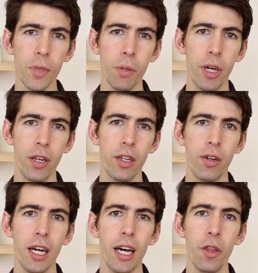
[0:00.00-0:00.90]
But
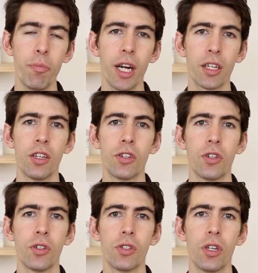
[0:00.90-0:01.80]
there are other
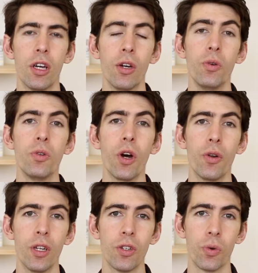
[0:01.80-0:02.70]
practitioners who
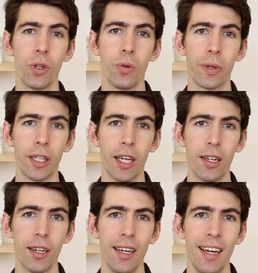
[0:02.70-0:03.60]
don't enjoy doing that.
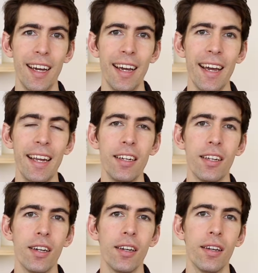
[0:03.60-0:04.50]

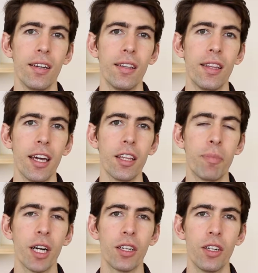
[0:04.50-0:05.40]
And they are the
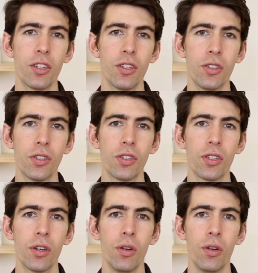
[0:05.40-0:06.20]
practitioners